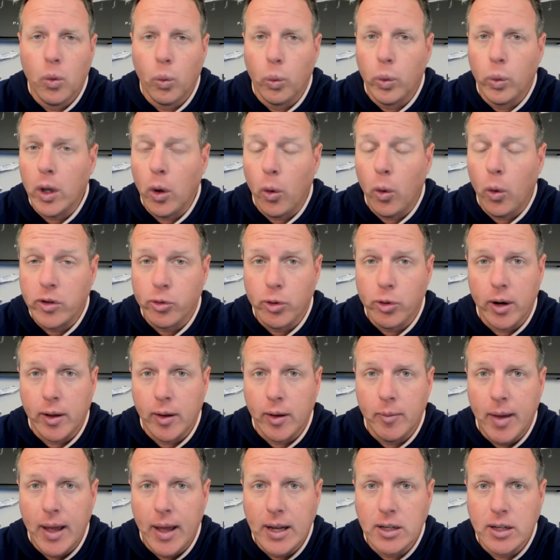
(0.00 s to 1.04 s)
We always
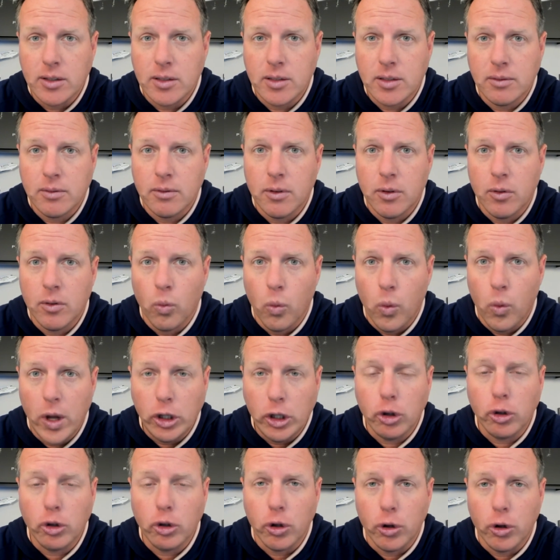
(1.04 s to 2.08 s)
recommend
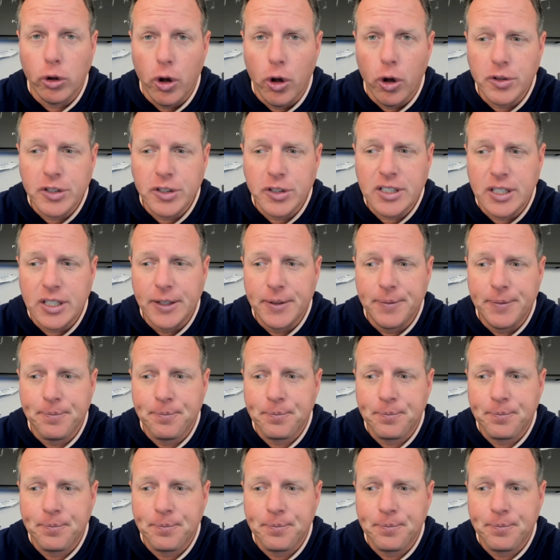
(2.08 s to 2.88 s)
when you do those to